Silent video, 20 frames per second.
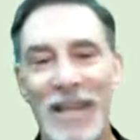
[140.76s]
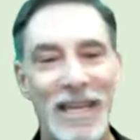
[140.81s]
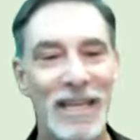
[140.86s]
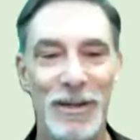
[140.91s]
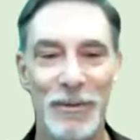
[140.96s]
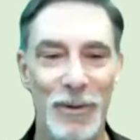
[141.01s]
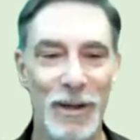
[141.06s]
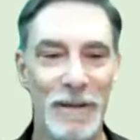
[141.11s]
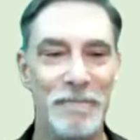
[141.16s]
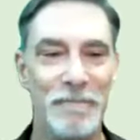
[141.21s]

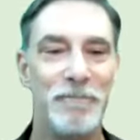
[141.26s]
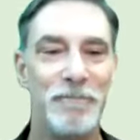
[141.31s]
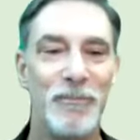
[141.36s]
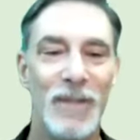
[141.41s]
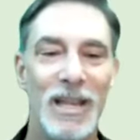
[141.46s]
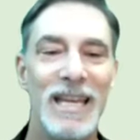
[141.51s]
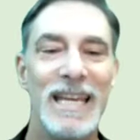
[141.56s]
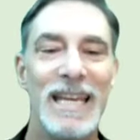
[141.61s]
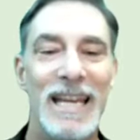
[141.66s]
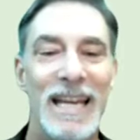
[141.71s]
Anyway,
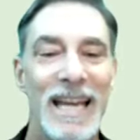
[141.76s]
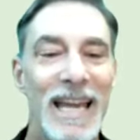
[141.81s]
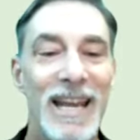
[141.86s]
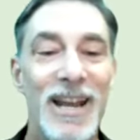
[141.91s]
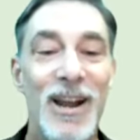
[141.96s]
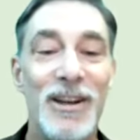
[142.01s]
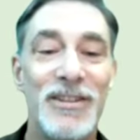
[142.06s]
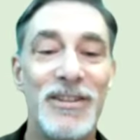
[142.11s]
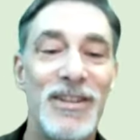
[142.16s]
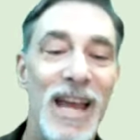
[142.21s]
in
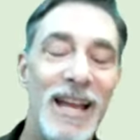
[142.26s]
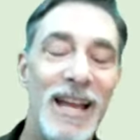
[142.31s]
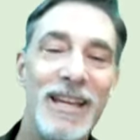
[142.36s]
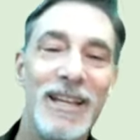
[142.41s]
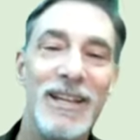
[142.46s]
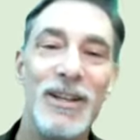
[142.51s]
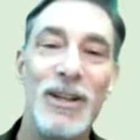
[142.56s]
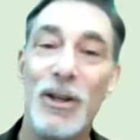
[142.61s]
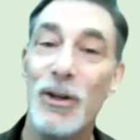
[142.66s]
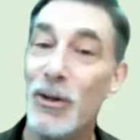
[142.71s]
our
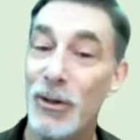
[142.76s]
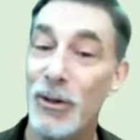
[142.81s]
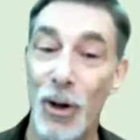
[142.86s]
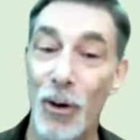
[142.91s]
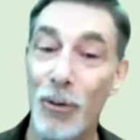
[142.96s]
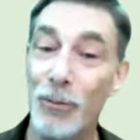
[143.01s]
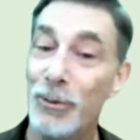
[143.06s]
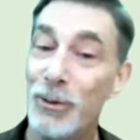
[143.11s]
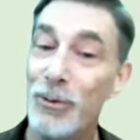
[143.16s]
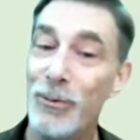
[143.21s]
second
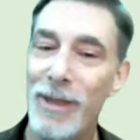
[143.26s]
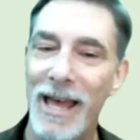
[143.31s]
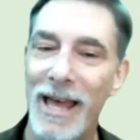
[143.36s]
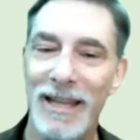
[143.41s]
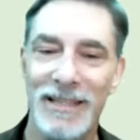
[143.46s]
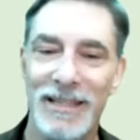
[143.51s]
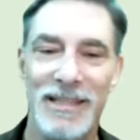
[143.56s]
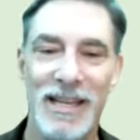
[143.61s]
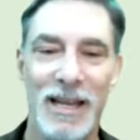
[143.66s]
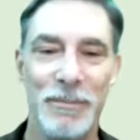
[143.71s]
Don't Do
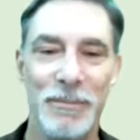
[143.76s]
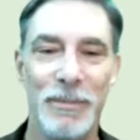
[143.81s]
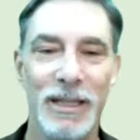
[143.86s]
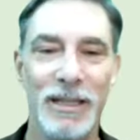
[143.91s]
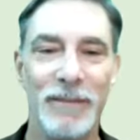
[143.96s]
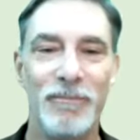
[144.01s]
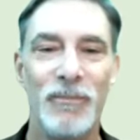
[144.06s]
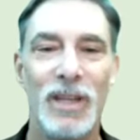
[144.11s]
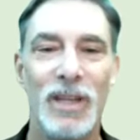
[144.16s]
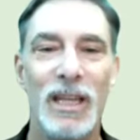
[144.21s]
That
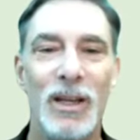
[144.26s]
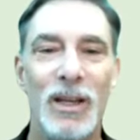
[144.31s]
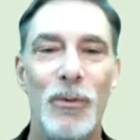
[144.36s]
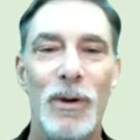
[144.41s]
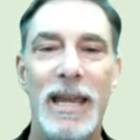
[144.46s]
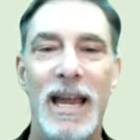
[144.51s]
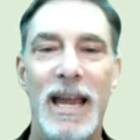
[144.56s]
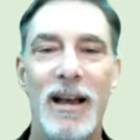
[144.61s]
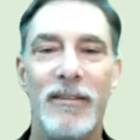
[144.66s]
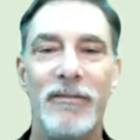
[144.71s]
segment,
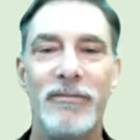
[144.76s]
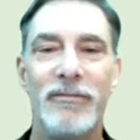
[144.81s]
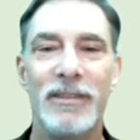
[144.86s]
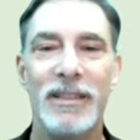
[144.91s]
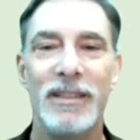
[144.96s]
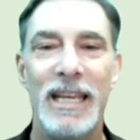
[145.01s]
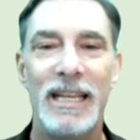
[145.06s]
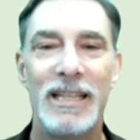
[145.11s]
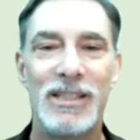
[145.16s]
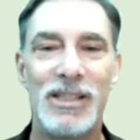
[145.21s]
we have
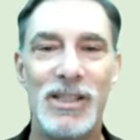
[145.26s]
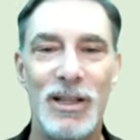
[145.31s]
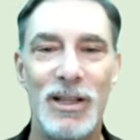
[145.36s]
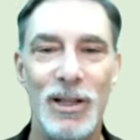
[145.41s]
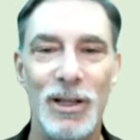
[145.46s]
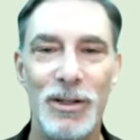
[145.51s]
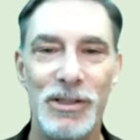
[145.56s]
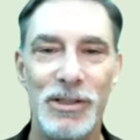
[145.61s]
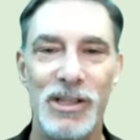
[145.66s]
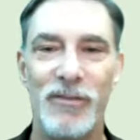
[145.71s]

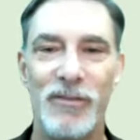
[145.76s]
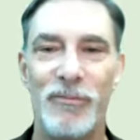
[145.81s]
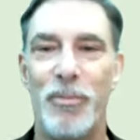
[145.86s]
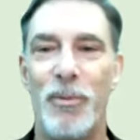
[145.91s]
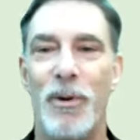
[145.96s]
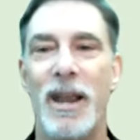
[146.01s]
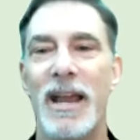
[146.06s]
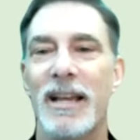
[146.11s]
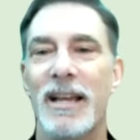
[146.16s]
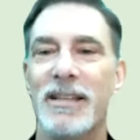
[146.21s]
exclusive
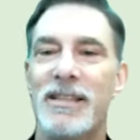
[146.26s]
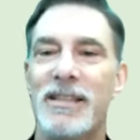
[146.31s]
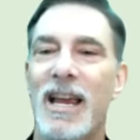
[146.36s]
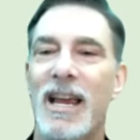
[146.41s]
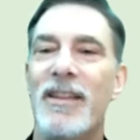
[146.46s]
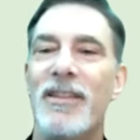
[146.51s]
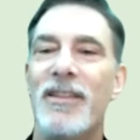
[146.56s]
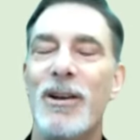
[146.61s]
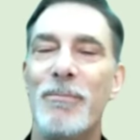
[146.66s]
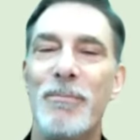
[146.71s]
brands
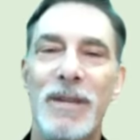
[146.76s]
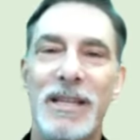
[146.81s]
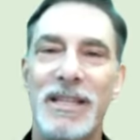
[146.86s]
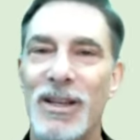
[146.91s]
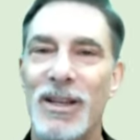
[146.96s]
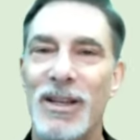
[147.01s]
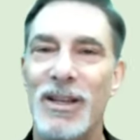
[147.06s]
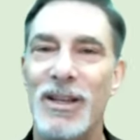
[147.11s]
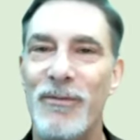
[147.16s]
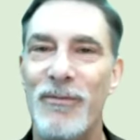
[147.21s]
and their
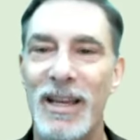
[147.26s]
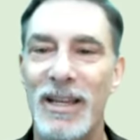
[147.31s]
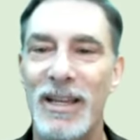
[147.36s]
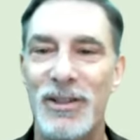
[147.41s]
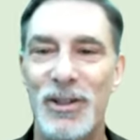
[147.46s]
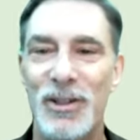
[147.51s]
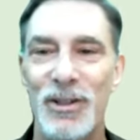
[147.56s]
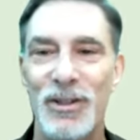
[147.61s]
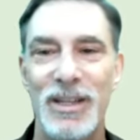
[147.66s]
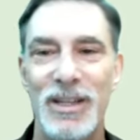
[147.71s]

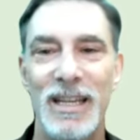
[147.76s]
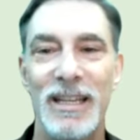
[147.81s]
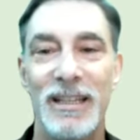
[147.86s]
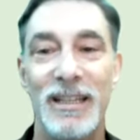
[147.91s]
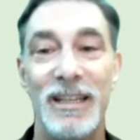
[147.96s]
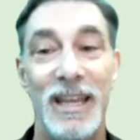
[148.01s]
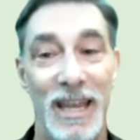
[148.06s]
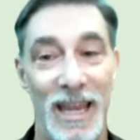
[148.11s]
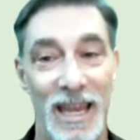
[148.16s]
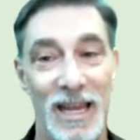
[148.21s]
misadventures in
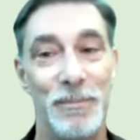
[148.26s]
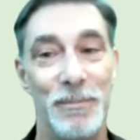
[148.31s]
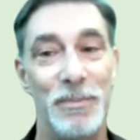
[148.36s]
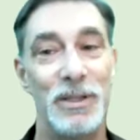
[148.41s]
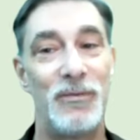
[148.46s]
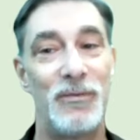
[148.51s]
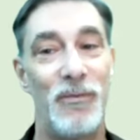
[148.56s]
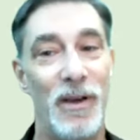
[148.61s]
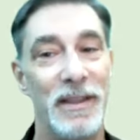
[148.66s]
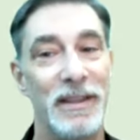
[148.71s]

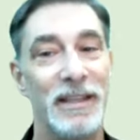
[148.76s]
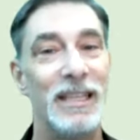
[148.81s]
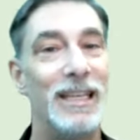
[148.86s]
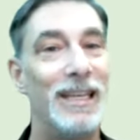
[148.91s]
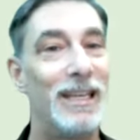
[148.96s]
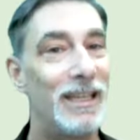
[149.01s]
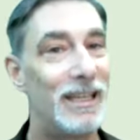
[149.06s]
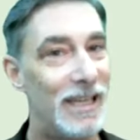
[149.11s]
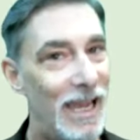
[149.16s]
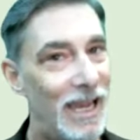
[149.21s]
cannabis friendly
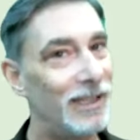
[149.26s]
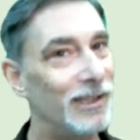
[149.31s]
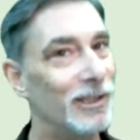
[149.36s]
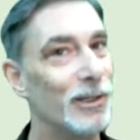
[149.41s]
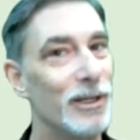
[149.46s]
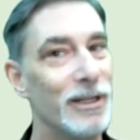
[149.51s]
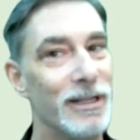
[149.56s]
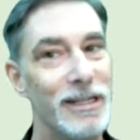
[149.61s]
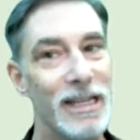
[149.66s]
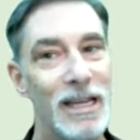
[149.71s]

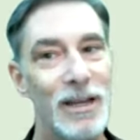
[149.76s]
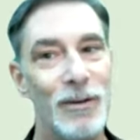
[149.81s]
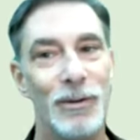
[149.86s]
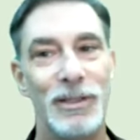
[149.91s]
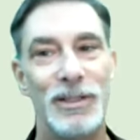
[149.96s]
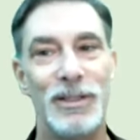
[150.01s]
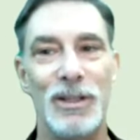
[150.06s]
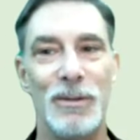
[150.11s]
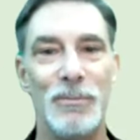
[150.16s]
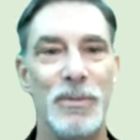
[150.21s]
Gaylord,
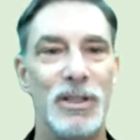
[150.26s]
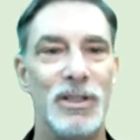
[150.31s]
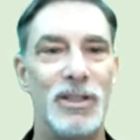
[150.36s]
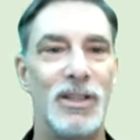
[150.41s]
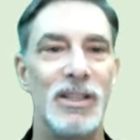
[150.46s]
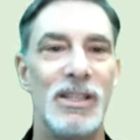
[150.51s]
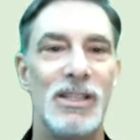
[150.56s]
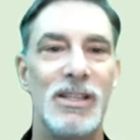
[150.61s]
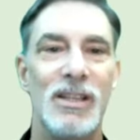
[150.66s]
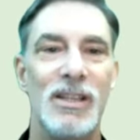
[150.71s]
which is a
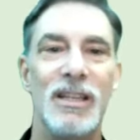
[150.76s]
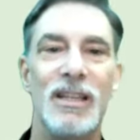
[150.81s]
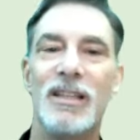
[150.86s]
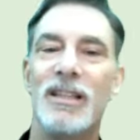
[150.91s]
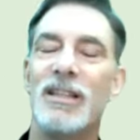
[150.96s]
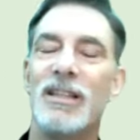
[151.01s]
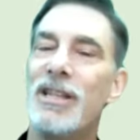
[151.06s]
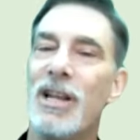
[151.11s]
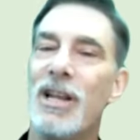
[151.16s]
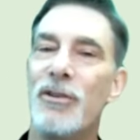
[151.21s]
Michigan city in
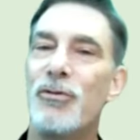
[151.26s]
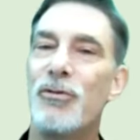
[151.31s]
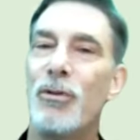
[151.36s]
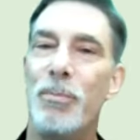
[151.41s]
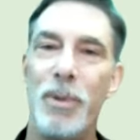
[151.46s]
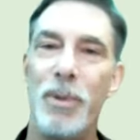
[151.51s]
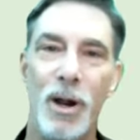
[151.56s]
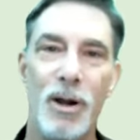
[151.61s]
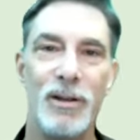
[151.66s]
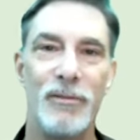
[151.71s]
the central
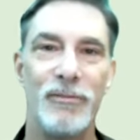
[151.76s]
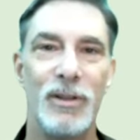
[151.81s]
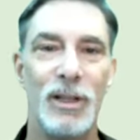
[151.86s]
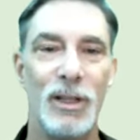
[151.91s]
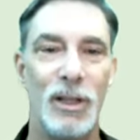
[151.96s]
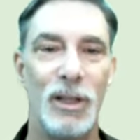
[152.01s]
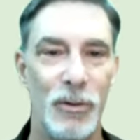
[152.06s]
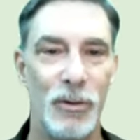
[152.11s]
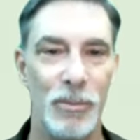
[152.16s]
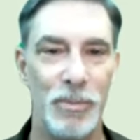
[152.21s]
part of the
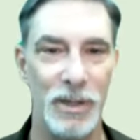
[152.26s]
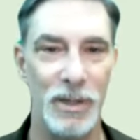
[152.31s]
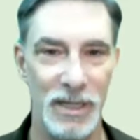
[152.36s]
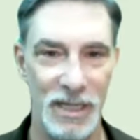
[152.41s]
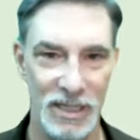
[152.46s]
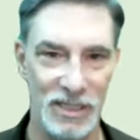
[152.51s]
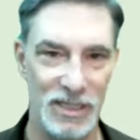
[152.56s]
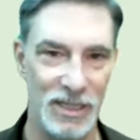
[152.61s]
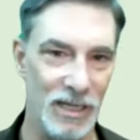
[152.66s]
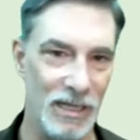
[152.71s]
lower
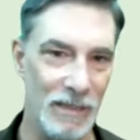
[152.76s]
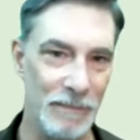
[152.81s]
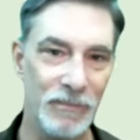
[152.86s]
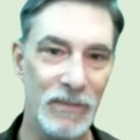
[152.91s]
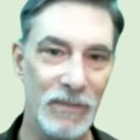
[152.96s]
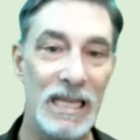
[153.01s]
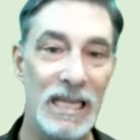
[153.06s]
peninsula.